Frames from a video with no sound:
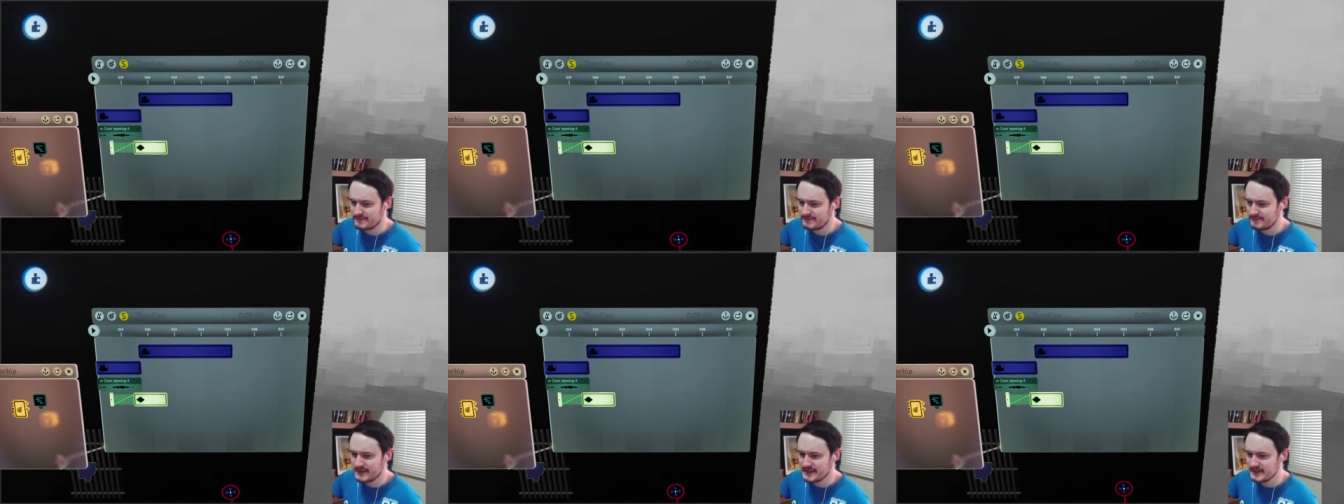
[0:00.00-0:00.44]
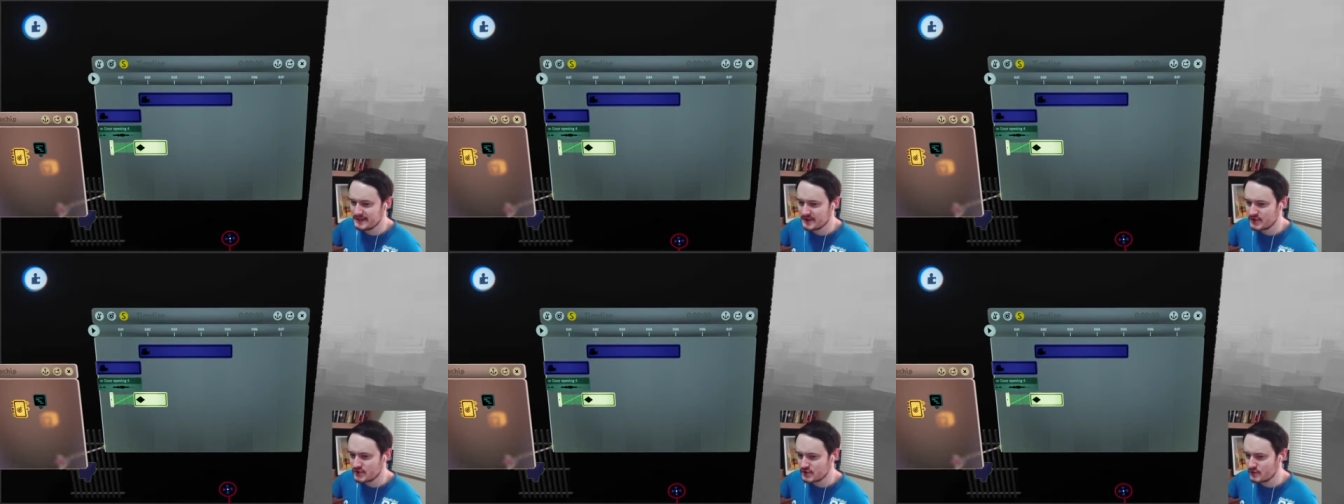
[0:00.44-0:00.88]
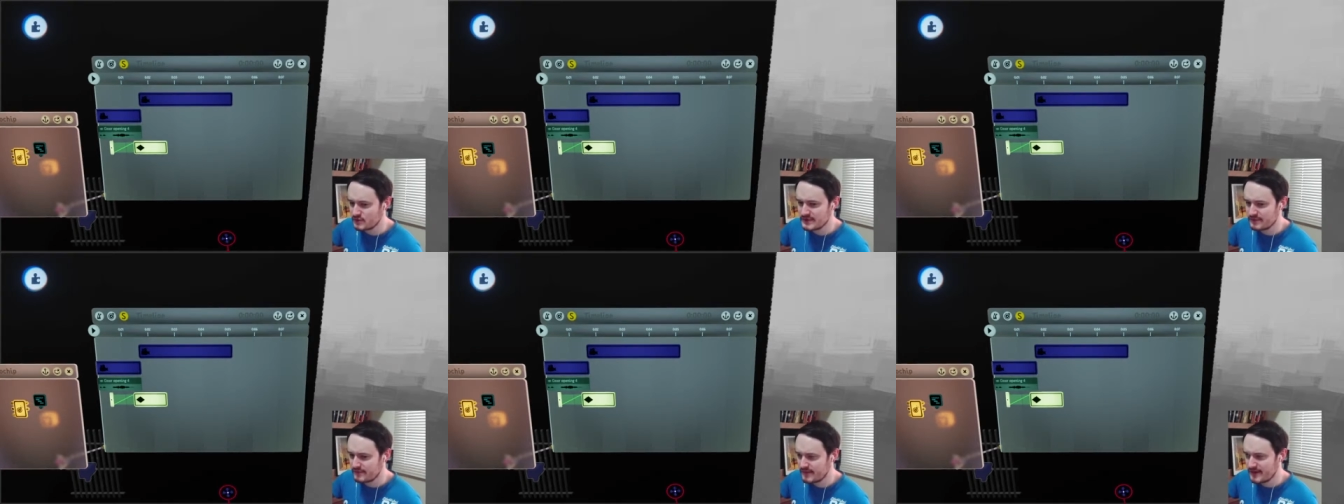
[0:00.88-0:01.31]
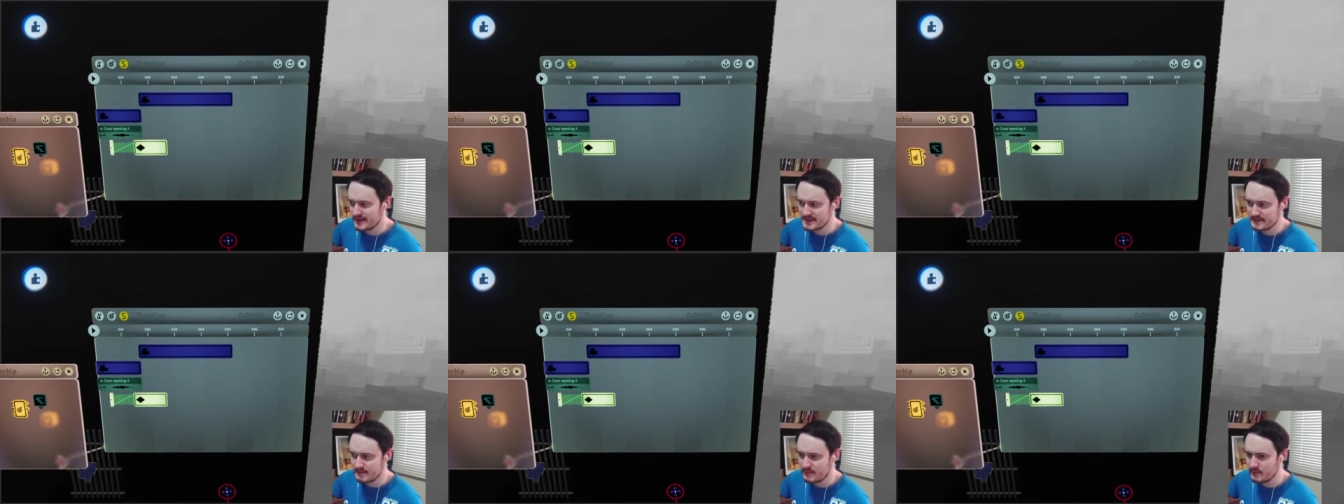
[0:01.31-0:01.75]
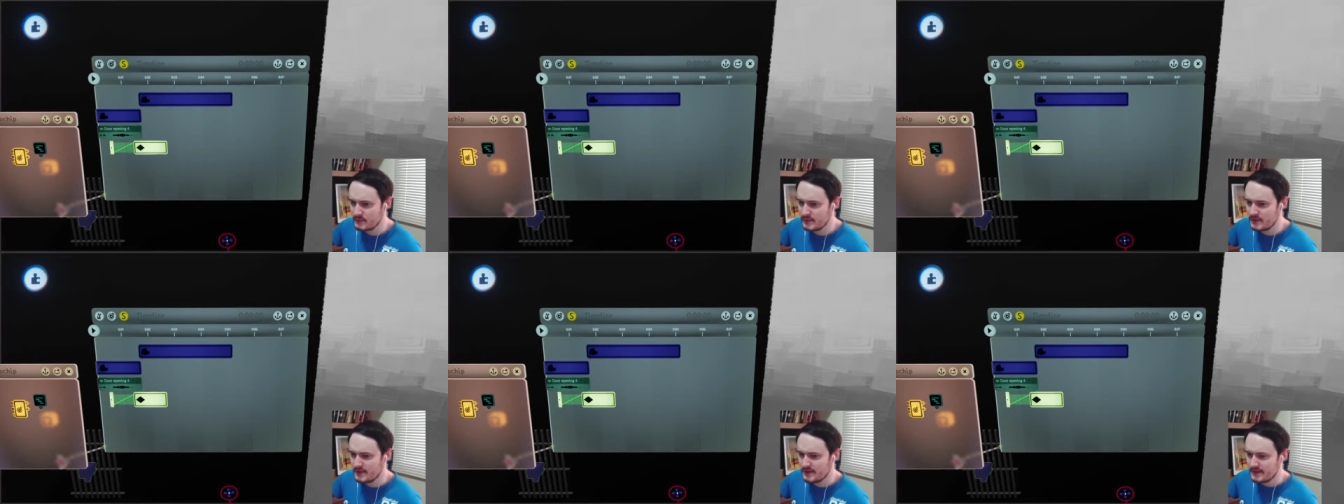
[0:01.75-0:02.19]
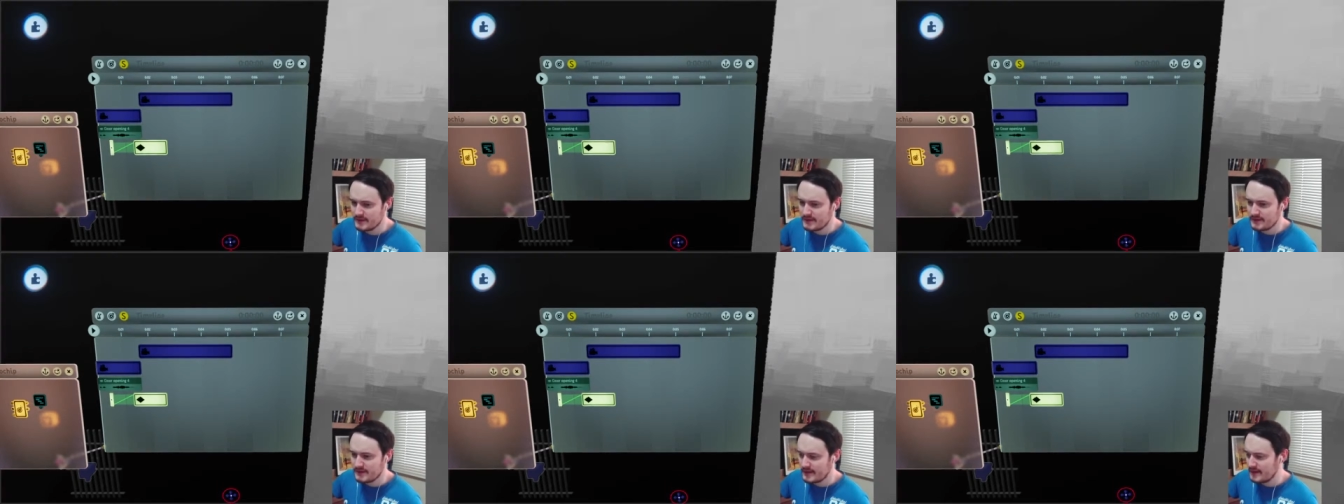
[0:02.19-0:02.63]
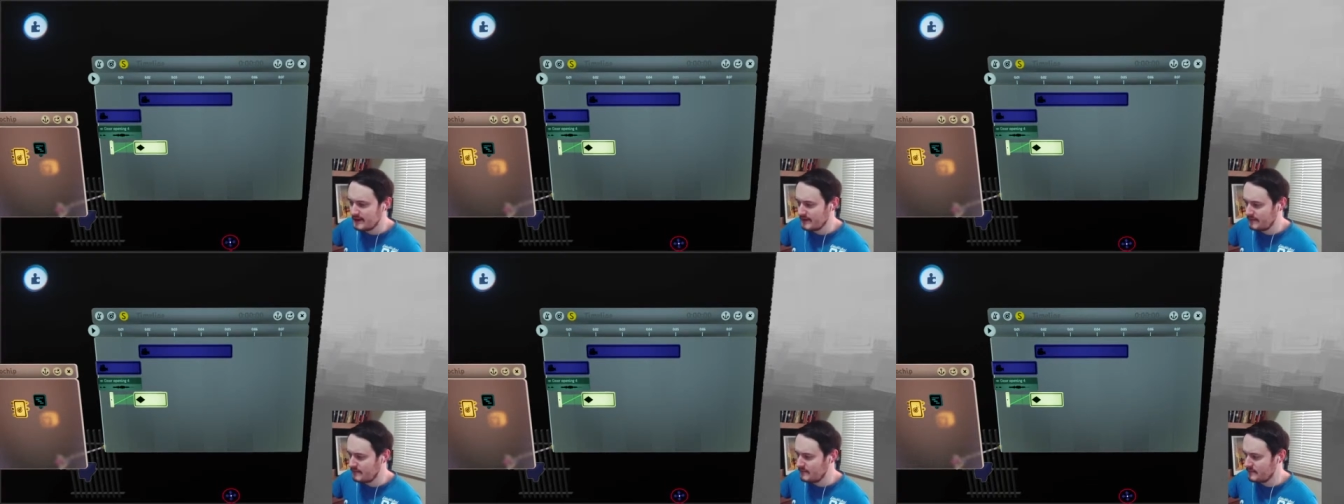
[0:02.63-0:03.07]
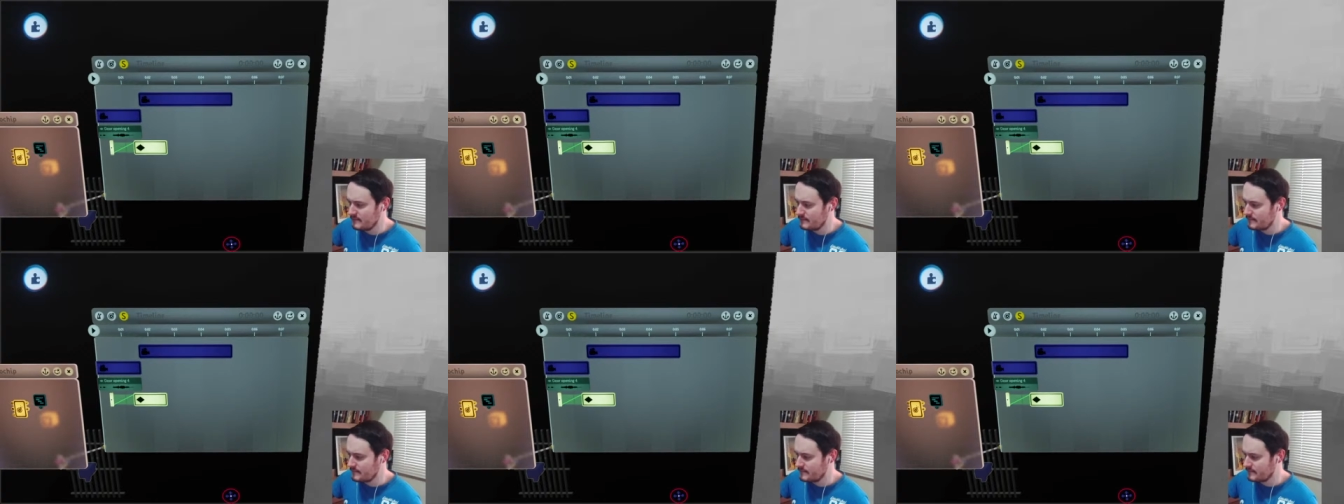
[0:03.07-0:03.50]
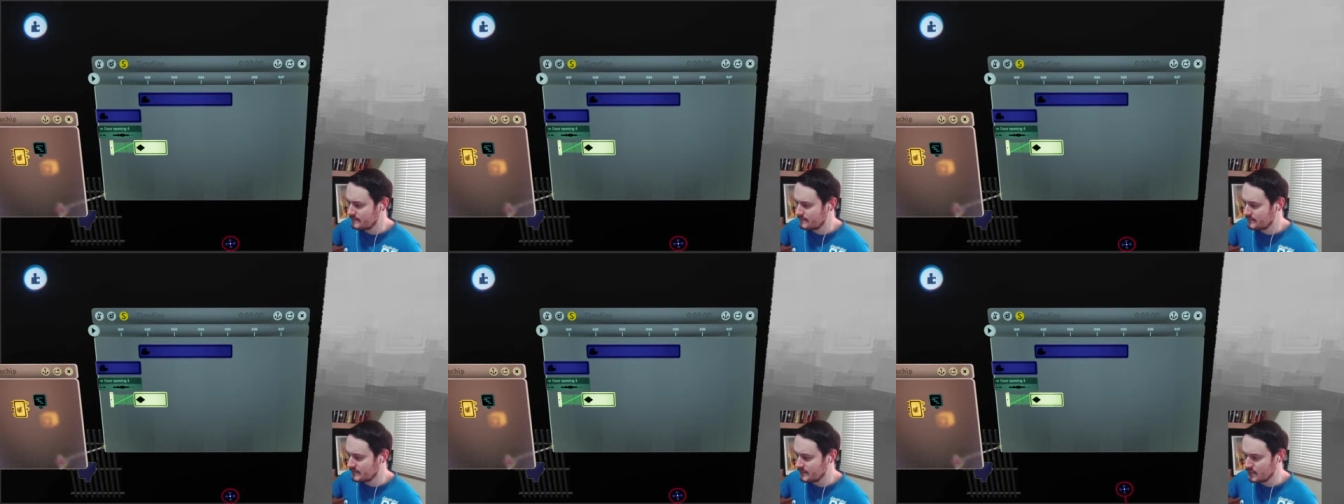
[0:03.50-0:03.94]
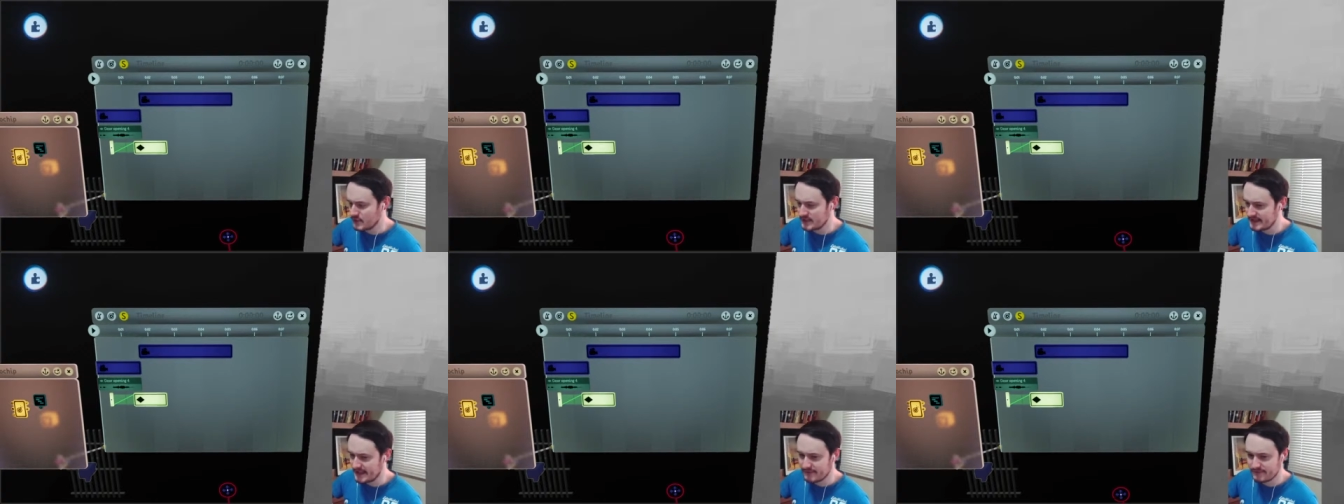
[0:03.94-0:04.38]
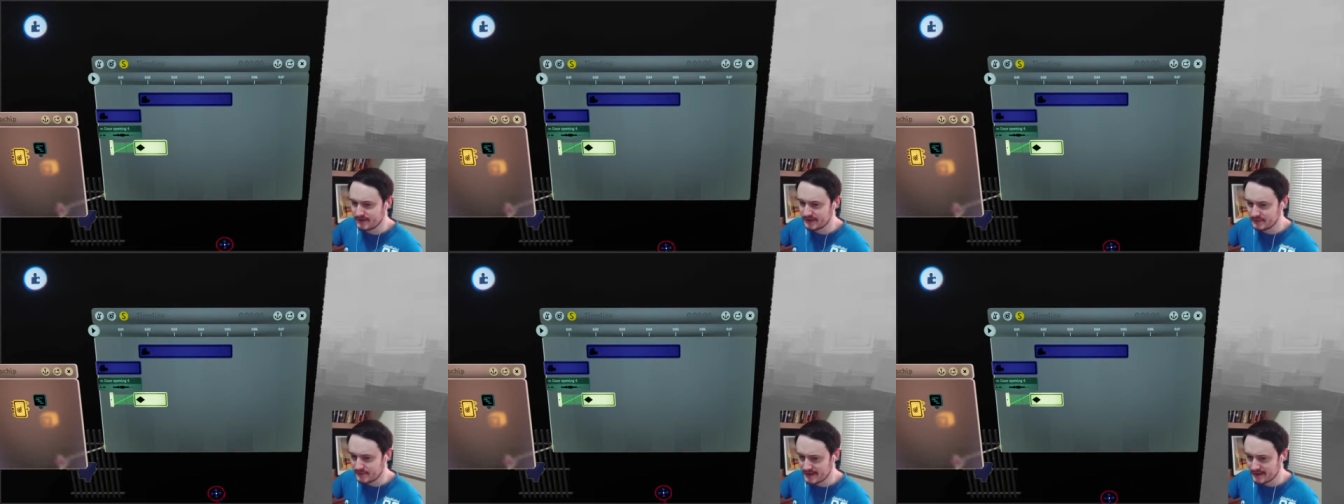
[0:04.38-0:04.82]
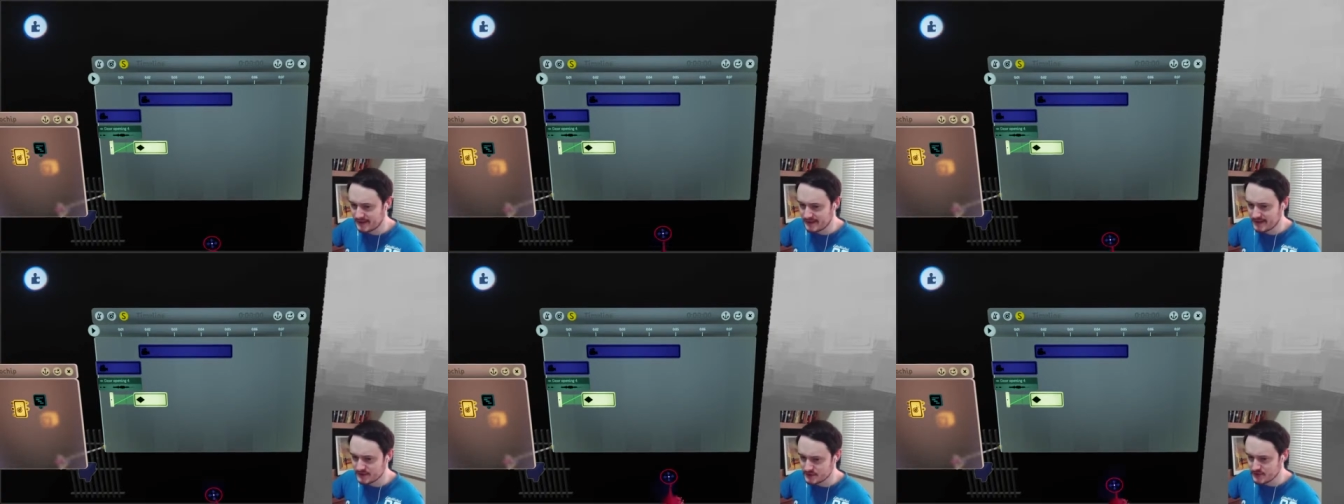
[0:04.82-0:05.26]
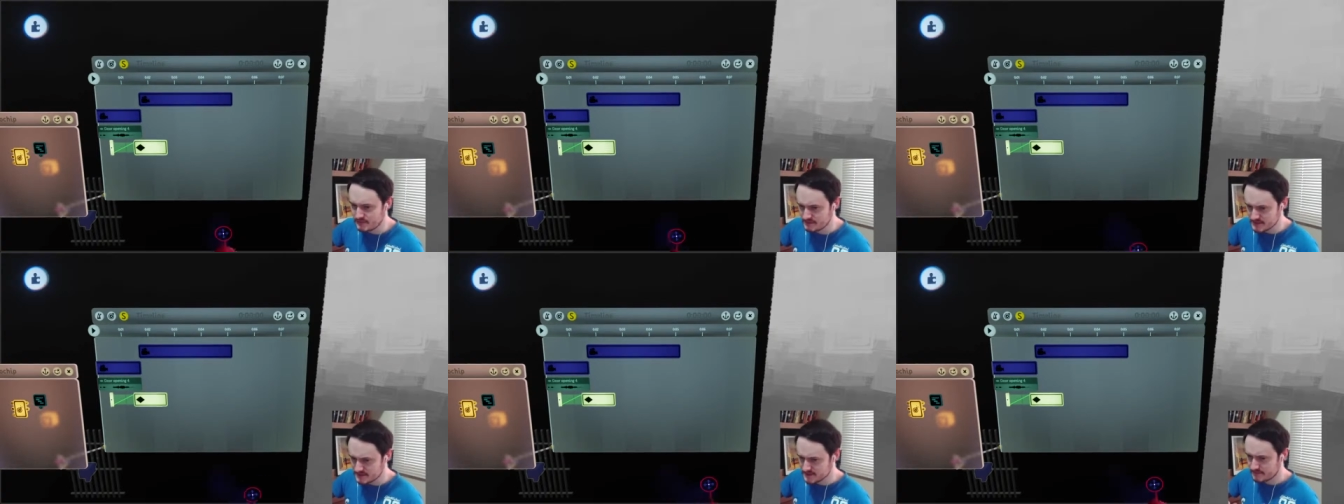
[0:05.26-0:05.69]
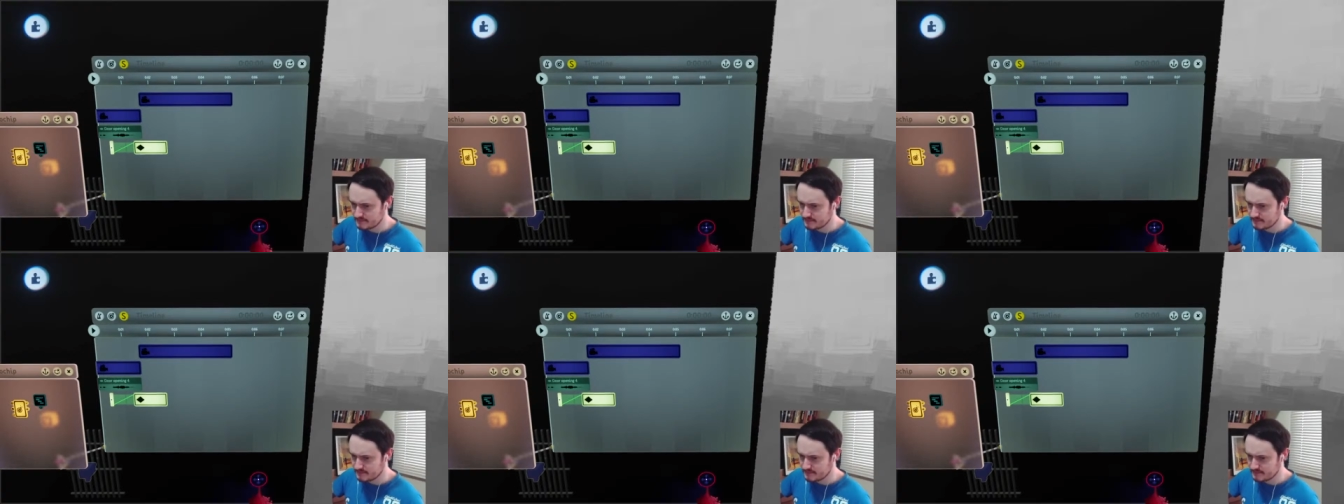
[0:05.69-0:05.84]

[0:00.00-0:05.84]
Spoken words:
The controls are very simple. You could definitely make that in Dreams.